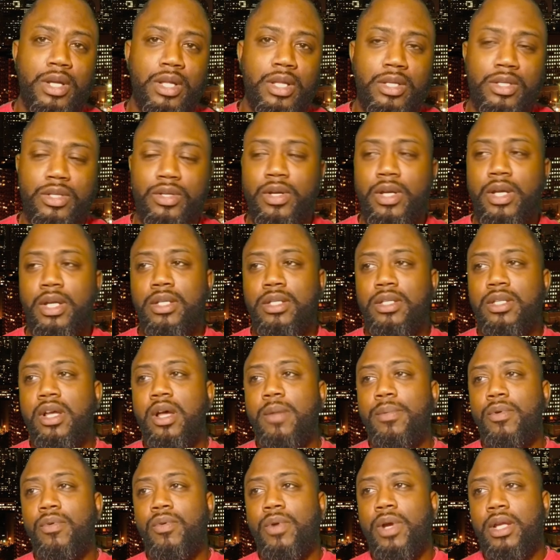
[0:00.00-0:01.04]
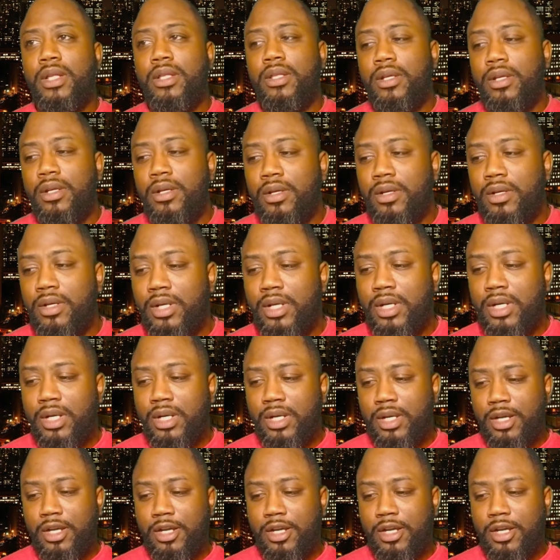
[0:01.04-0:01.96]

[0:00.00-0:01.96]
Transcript: Okay, let's go ahead and stop it right there.